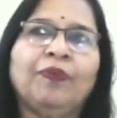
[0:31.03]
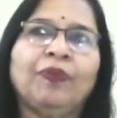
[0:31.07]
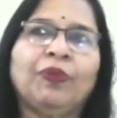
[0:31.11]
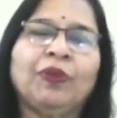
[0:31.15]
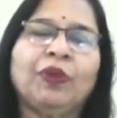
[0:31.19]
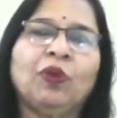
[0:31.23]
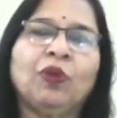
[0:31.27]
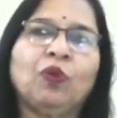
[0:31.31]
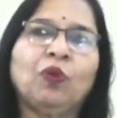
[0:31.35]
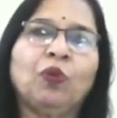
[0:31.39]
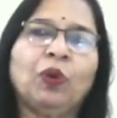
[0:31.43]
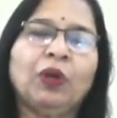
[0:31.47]

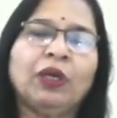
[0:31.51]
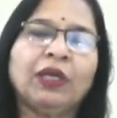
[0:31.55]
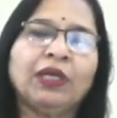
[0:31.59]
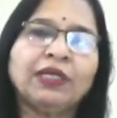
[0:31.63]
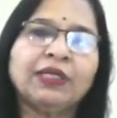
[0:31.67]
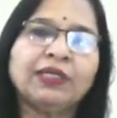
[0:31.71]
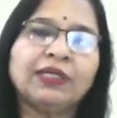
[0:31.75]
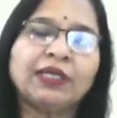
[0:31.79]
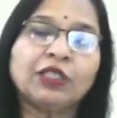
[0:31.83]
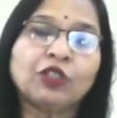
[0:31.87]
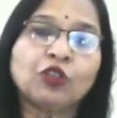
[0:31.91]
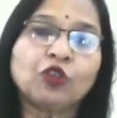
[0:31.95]
what is
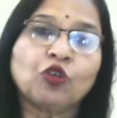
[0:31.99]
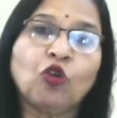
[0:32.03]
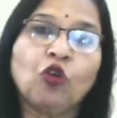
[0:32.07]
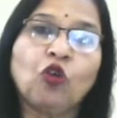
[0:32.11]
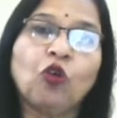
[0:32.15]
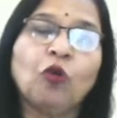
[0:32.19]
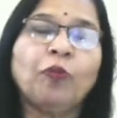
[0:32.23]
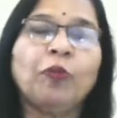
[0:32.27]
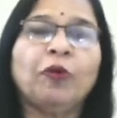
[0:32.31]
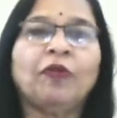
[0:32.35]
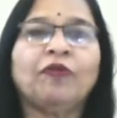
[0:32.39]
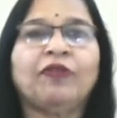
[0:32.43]
the
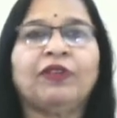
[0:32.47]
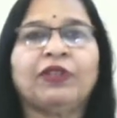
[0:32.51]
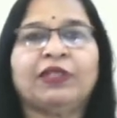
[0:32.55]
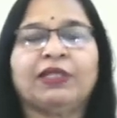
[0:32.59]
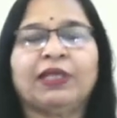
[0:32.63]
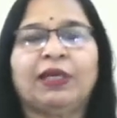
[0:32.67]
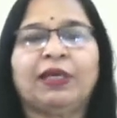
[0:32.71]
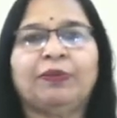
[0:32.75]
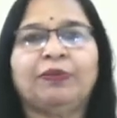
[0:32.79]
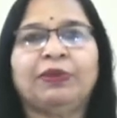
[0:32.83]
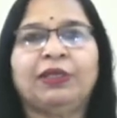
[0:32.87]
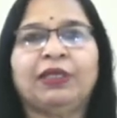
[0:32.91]
scope of the
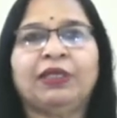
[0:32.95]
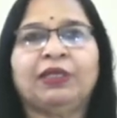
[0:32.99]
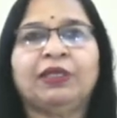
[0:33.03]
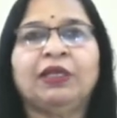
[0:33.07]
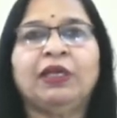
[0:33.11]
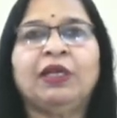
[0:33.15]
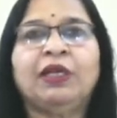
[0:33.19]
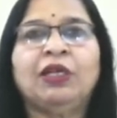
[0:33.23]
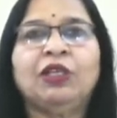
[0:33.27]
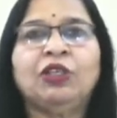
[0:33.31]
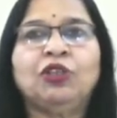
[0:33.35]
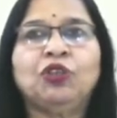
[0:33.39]
subject,
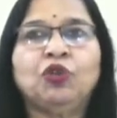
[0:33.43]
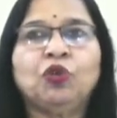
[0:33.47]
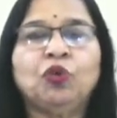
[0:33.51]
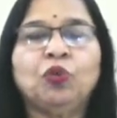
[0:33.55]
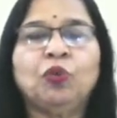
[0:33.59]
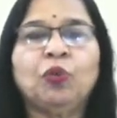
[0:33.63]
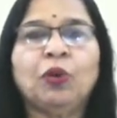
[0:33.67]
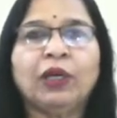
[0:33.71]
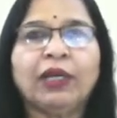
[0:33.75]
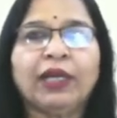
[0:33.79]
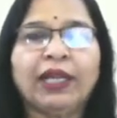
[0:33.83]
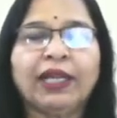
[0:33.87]
to
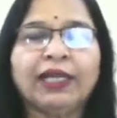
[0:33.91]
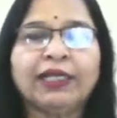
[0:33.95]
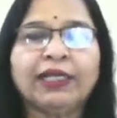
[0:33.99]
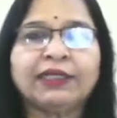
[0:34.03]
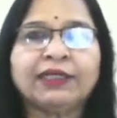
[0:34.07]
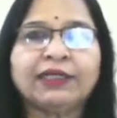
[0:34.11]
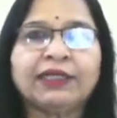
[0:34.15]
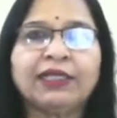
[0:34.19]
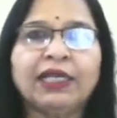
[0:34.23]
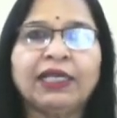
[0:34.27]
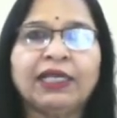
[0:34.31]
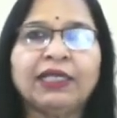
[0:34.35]
what
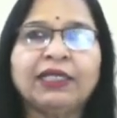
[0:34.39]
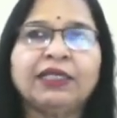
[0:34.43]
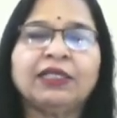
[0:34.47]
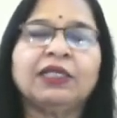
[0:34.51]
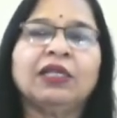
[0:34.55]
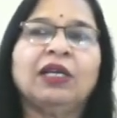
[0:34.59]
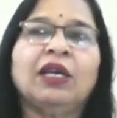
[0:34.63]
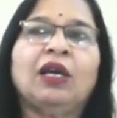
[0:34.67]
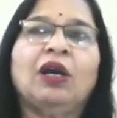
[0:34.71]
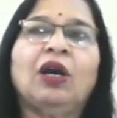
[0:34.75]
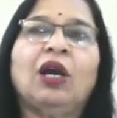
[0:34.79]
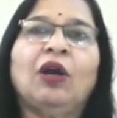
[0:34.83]
extent,
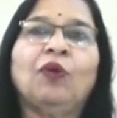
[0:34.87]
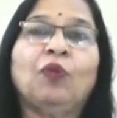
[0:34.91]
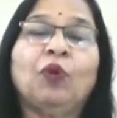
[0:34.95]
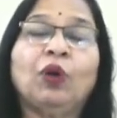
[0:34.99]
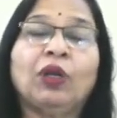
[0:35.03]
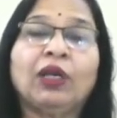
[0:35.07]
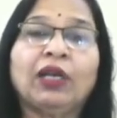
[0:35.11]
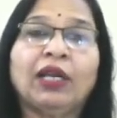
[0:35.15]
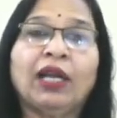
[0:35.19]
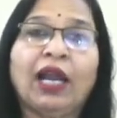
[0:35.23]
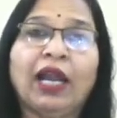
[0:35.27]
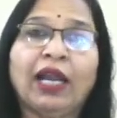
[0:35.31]

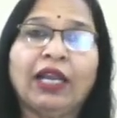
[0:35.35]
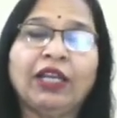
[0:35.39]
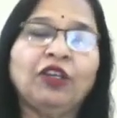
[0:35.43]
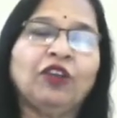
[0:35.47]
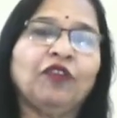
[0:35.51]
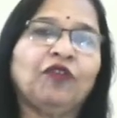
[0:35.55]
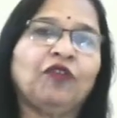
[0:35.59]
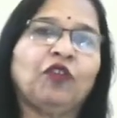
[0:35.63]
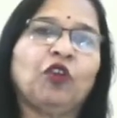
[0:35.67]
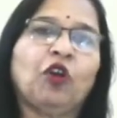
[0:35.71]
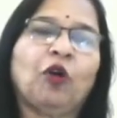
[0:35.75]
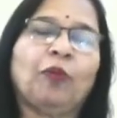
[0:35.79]
what kind
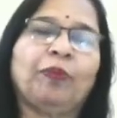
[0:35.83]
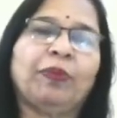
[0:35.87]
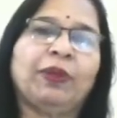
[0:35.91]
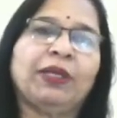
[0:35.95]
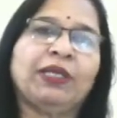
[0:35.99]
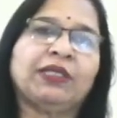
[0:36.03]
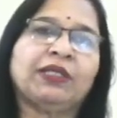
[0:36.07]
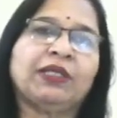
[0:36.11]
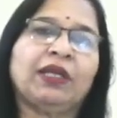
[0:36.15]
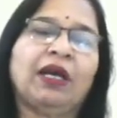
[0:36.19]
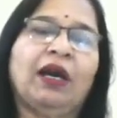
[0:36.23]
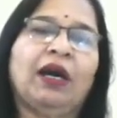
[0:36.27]
of
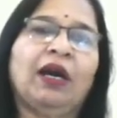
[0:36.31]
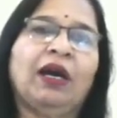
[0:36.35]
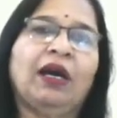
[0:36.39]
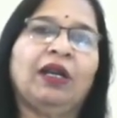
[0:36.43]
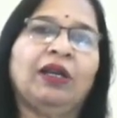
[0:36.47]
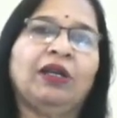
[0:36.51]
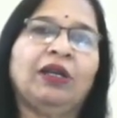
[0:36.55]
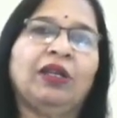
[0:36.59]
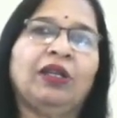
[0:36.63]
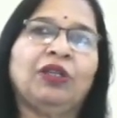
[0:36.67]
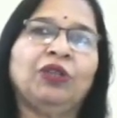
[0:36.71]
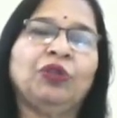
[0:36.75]
topics
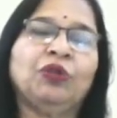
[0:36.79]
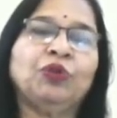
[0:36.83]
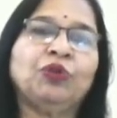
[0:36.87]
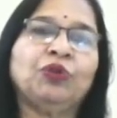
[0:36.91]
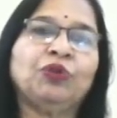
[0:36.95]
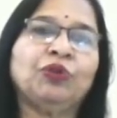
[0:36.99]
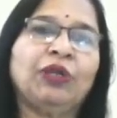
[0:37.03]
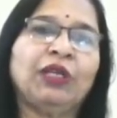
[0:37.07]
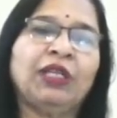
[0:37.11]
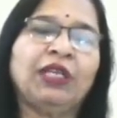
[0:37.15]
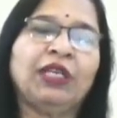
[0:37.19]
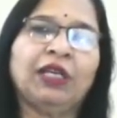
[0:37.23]
are
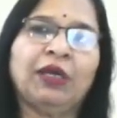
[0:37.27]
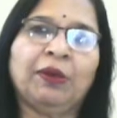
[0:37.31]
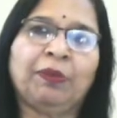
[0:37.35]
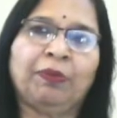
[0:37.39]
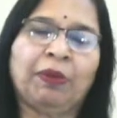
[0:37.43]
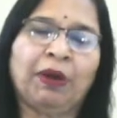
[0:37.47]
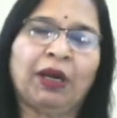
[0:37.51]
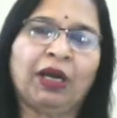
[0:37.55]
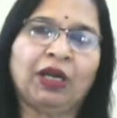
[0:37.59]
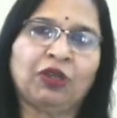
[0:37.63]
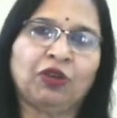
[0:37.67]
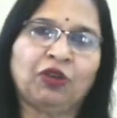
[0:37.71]
usually a
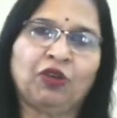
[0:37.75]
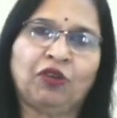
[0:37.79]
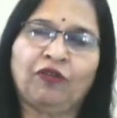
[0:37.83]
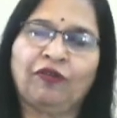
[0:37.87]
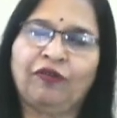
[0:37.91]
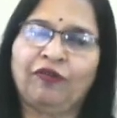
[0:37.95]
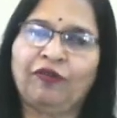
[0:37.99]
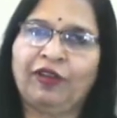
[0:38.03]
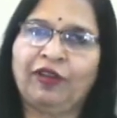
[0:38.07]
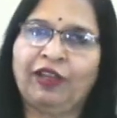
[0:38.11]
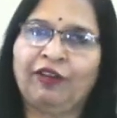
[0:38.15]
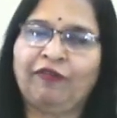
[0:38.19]
part of
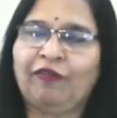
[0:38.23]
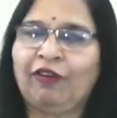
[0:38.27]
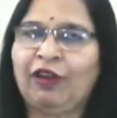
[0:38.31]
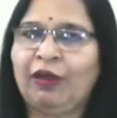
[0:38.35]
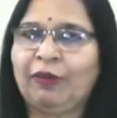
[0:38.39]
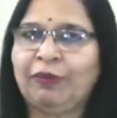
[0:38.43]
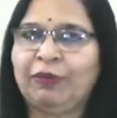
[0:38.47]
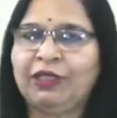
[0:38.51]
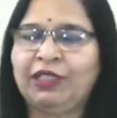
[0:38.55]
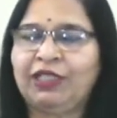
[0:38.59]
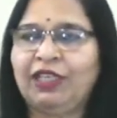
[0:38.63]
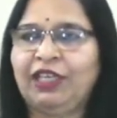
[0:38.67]

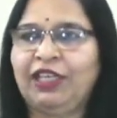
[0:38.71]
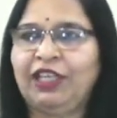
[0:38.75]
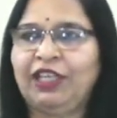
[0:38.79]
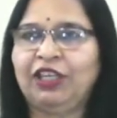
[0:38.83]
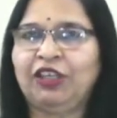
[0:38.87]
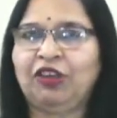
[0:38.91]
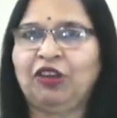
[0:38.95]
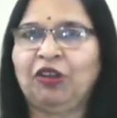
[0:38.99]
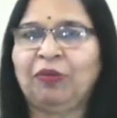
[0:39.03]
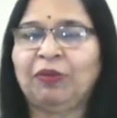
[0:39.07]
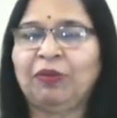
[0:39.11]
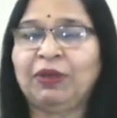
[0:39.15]
environmental
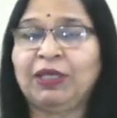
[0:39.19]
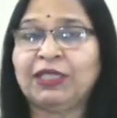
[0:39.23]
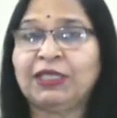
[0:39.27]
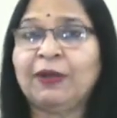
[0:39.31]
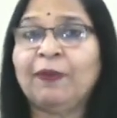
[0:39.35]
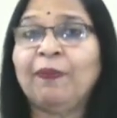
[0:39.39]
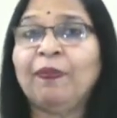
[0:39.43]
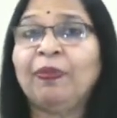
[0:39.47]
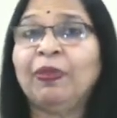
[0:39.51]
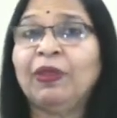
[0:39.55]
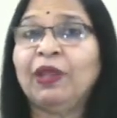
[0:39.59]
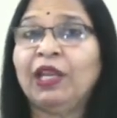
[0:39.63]

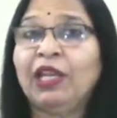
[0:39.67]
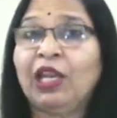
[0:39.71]
economics.